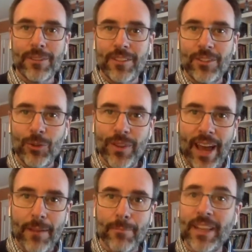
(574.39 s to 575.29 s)
to do
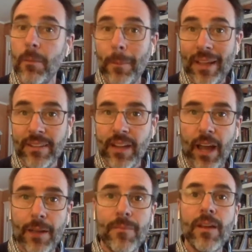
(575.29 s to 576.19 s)
that. But in the
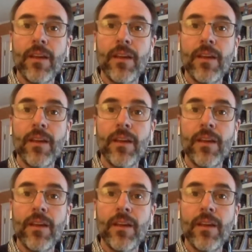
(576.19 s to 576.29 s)
meantime,